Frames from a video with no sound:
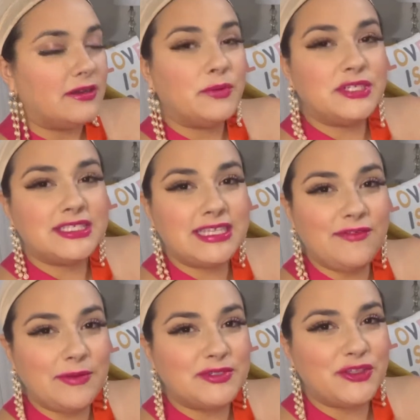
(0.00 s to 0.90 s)
which is safe
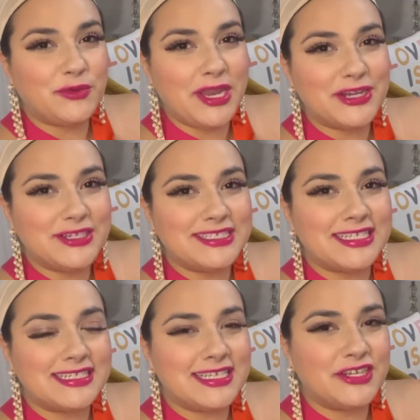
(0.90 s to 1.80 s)
up to
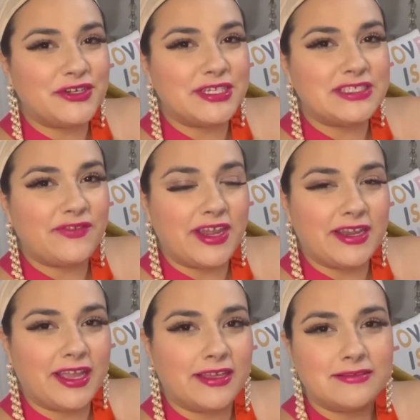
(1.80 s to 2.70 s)
360 degrees
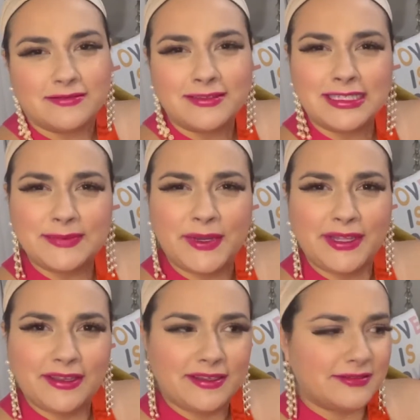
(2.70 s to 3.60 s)
Fahrenheit. That's pretty
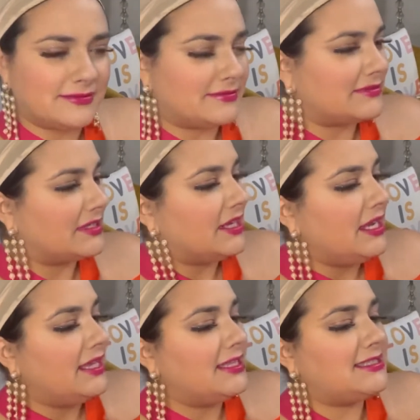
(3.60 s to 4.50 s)
good.
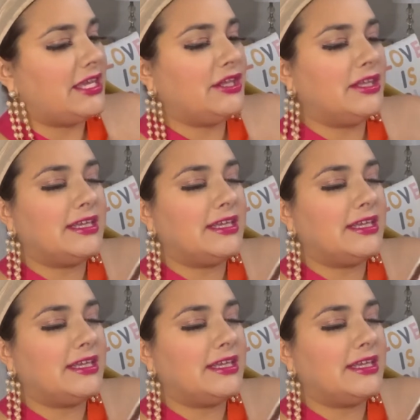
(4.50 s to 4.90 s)
Let's take a look